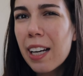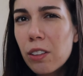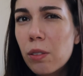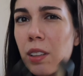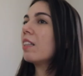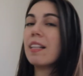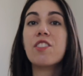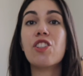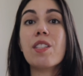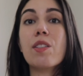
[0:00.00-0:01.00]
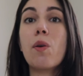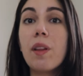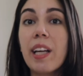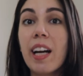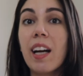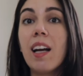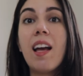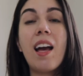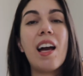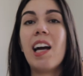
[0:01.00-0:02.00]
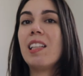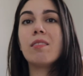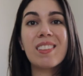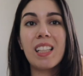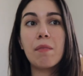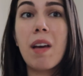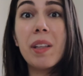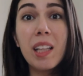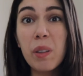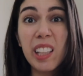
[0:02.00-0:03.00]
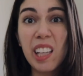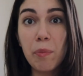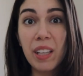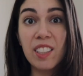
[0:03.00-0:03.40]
don't know. Let's just go there and see. Maybe they will give me